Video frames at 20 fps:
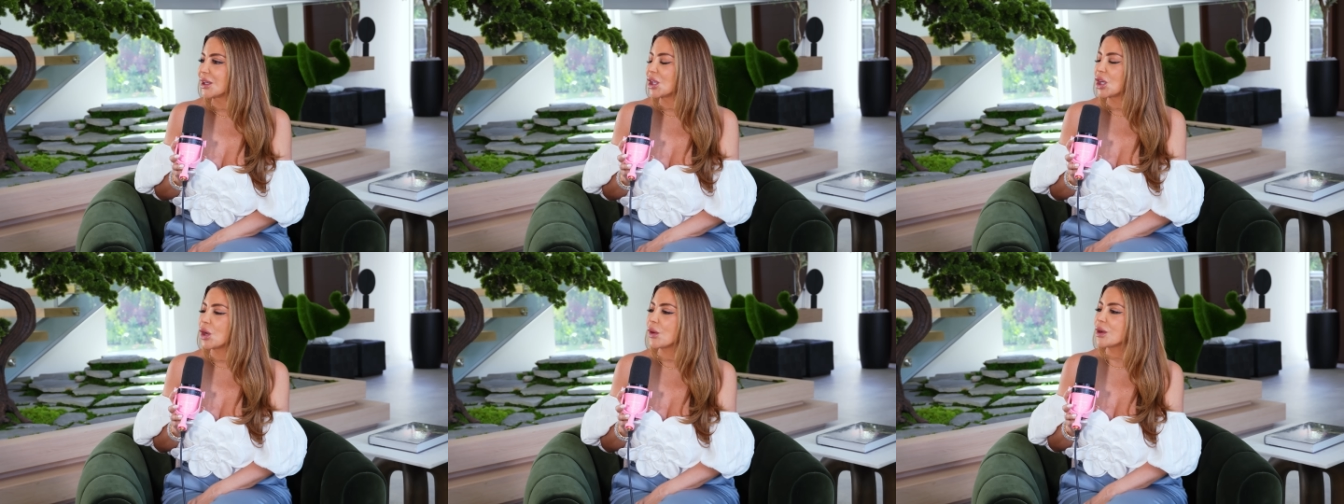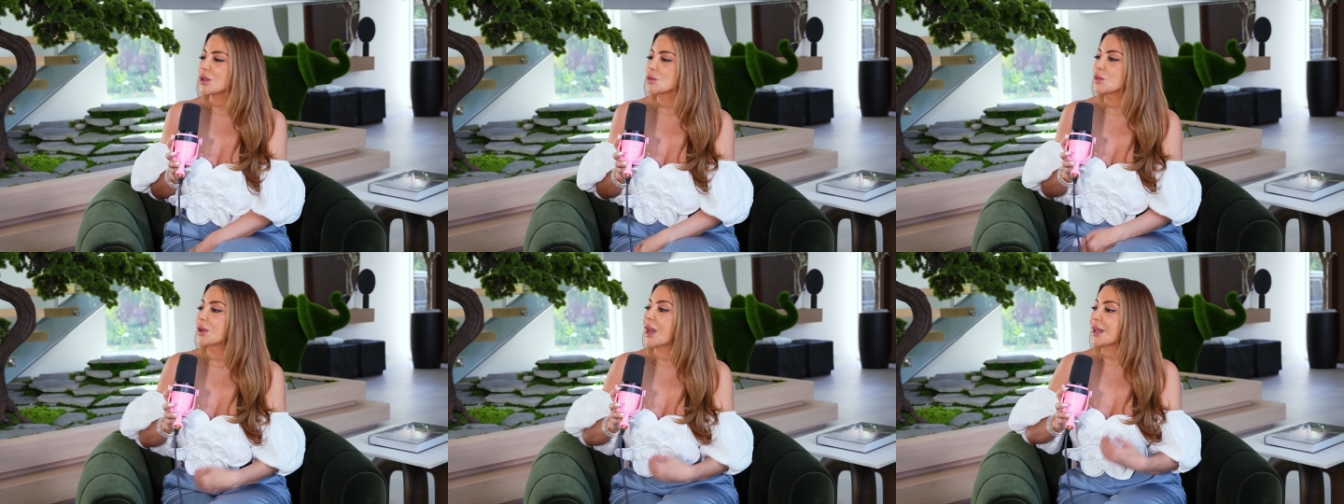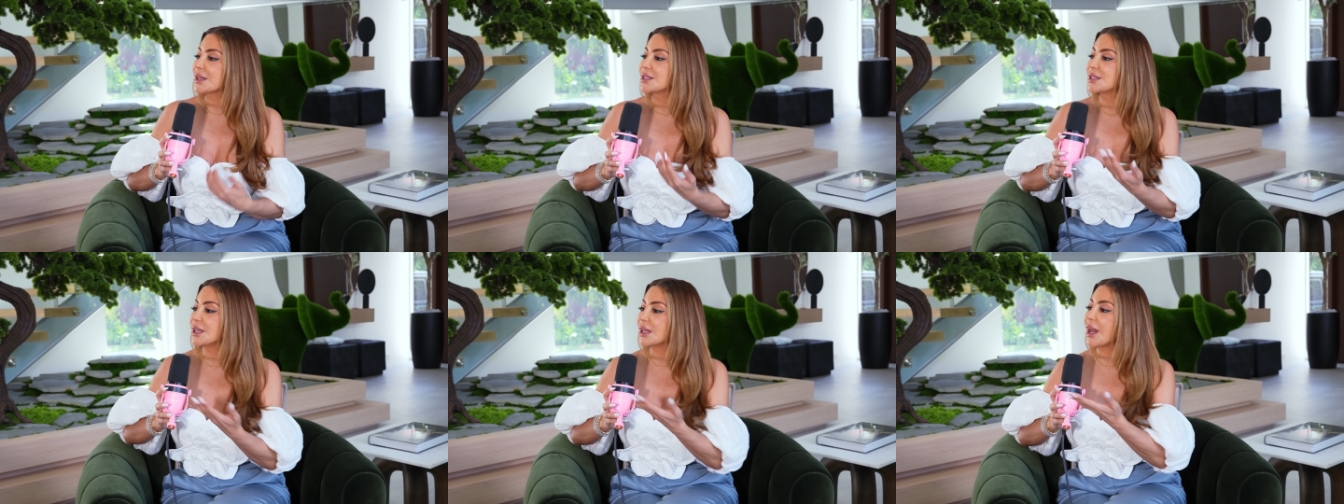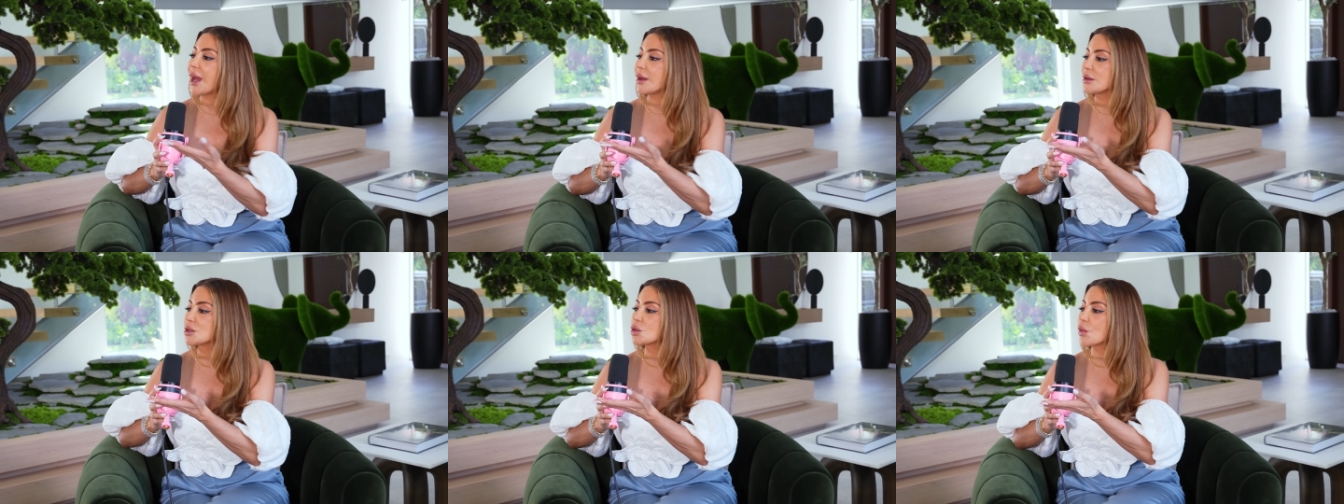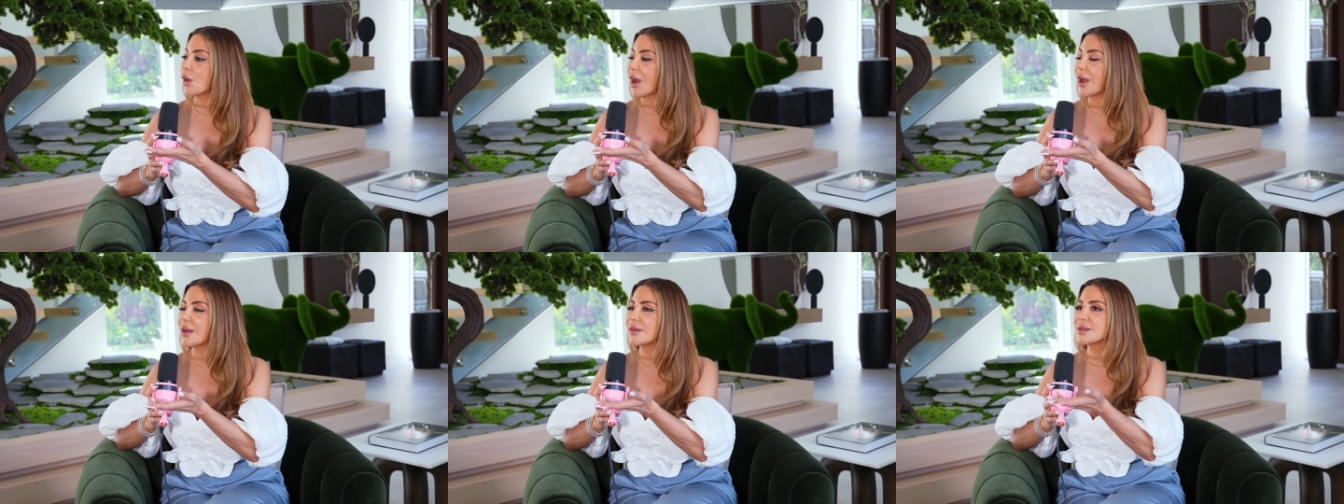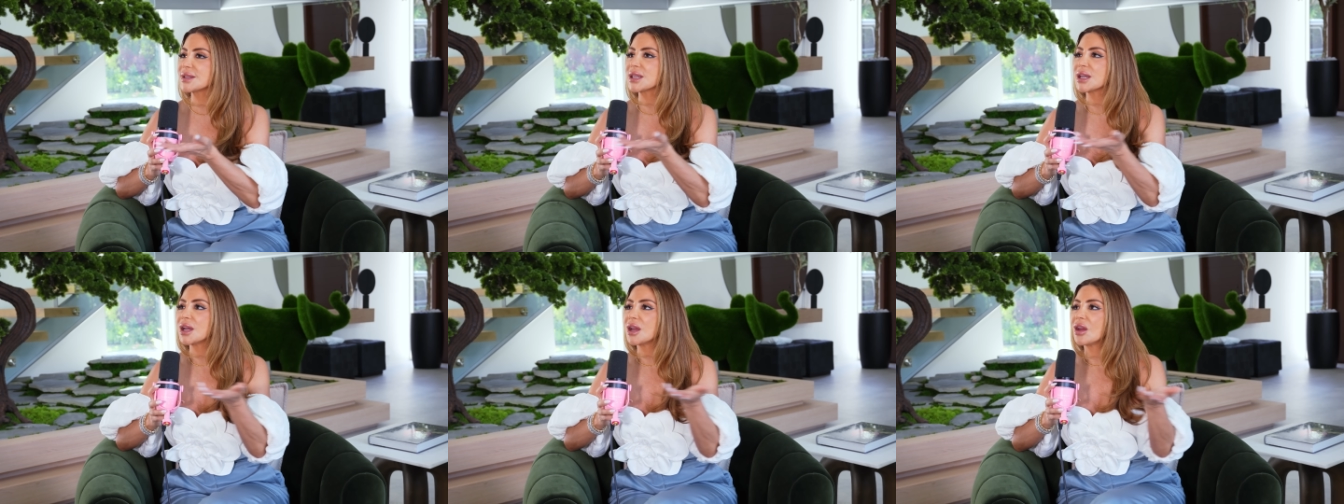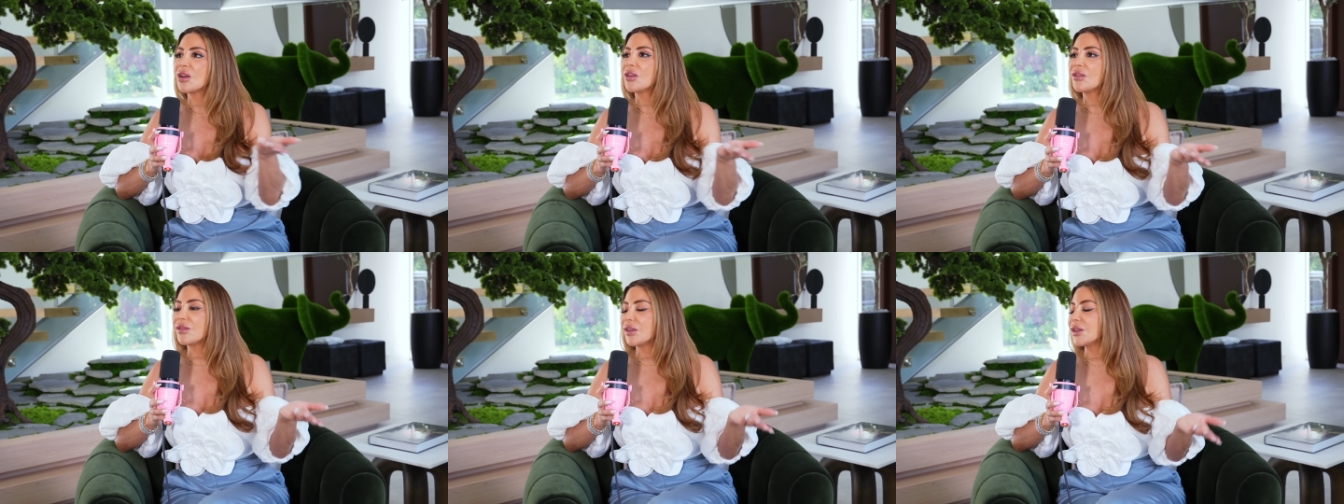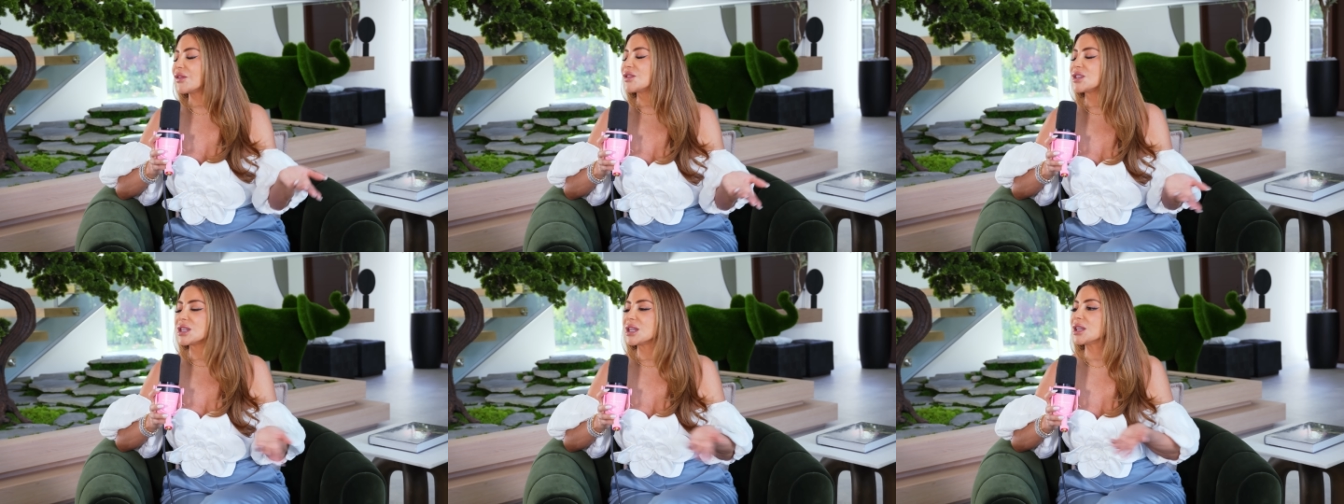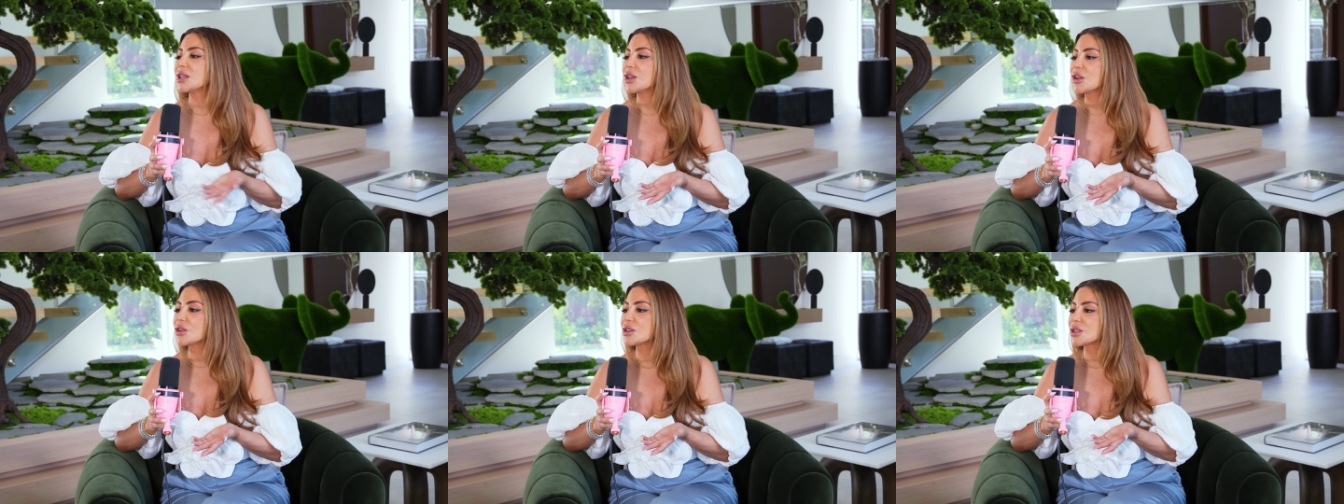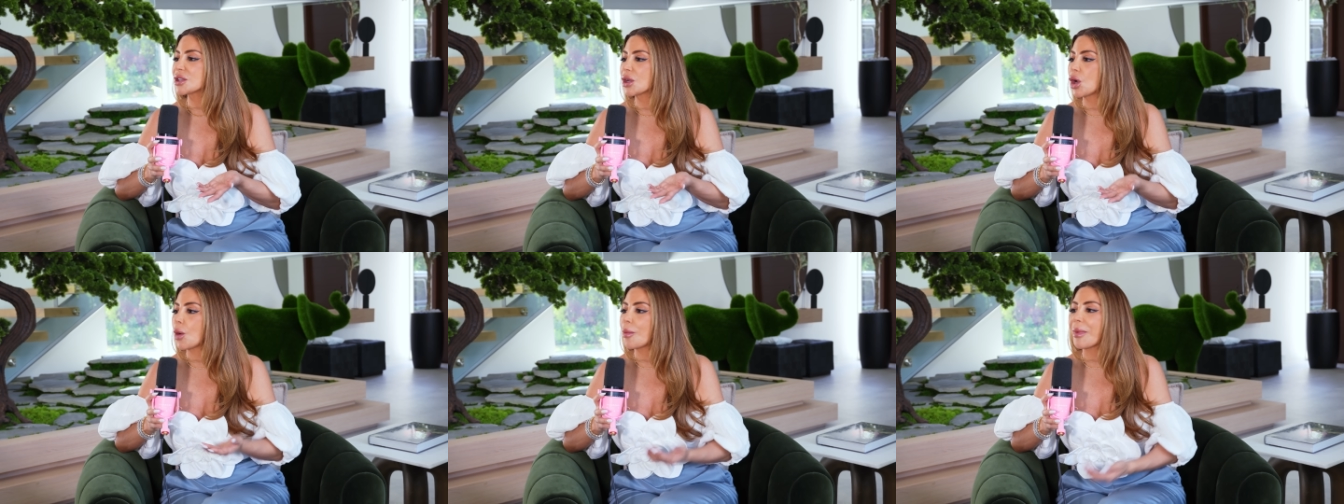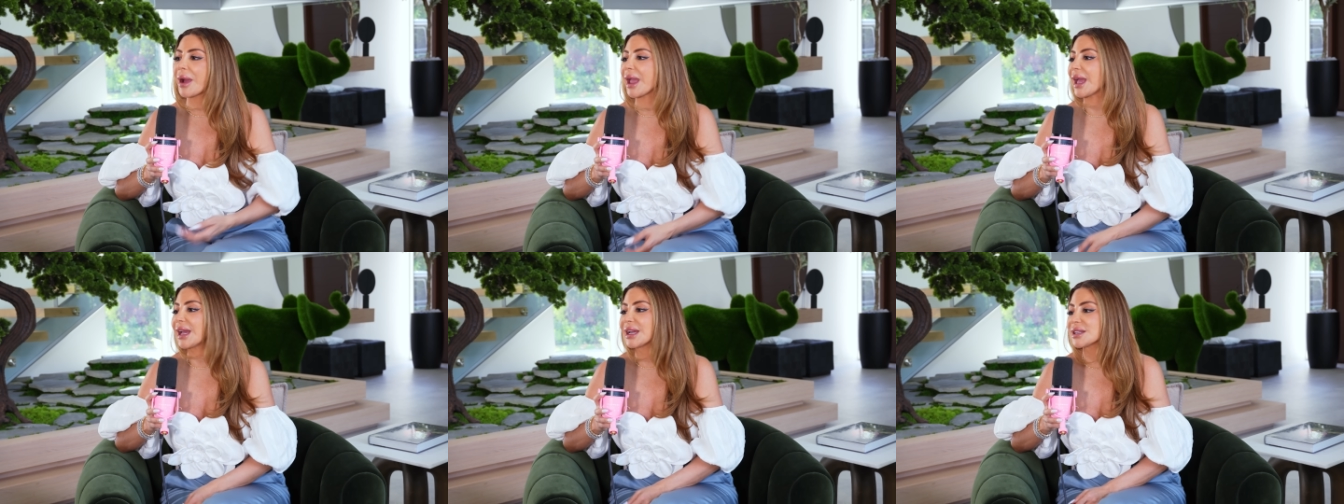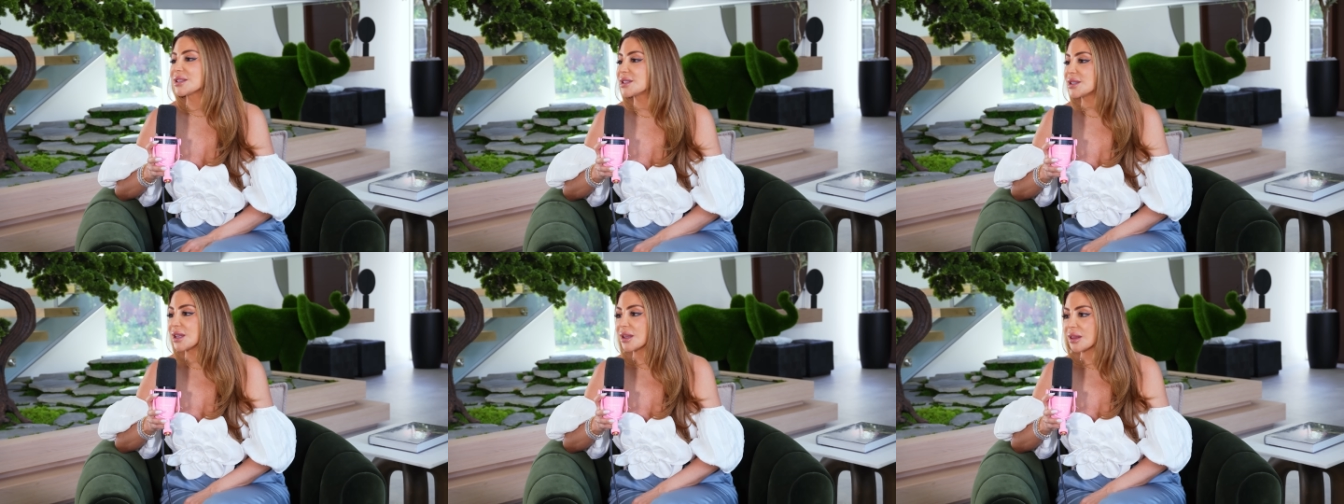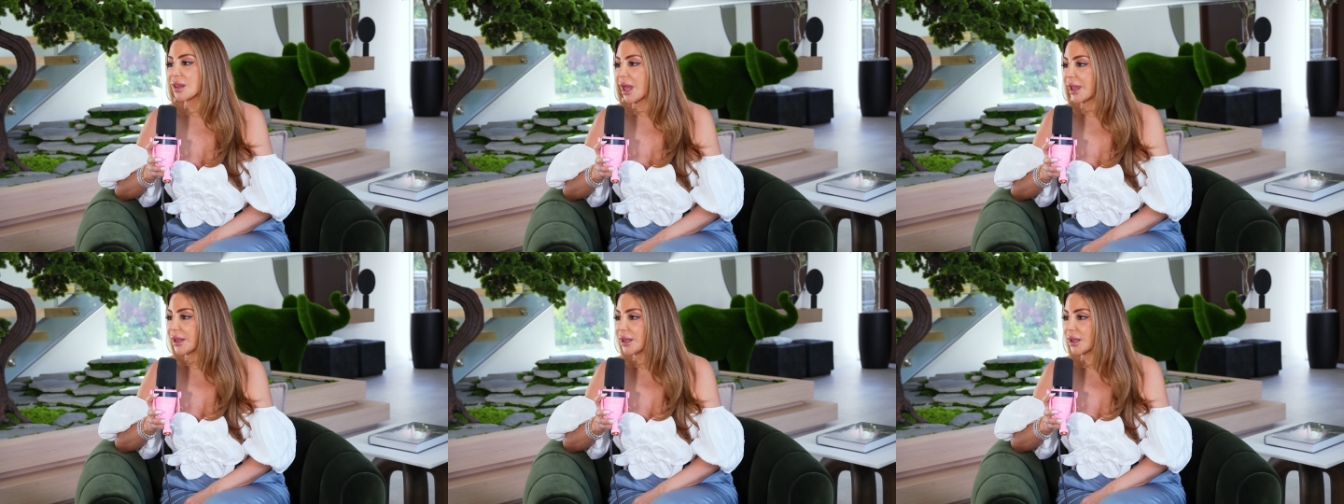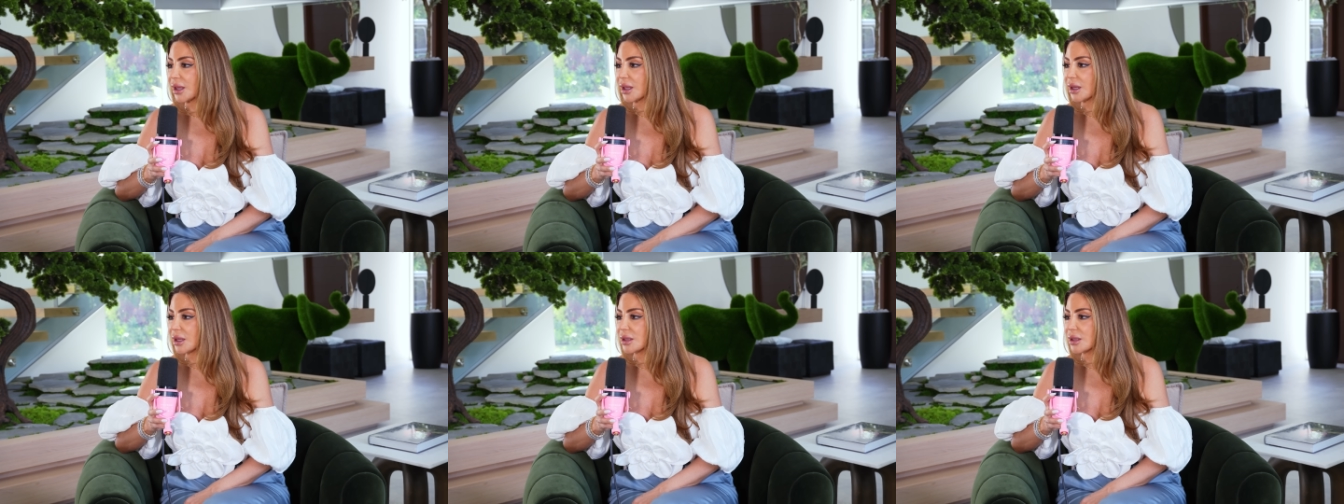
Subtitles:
Because when I did Housewives 15 years ago, my ex didn't like it.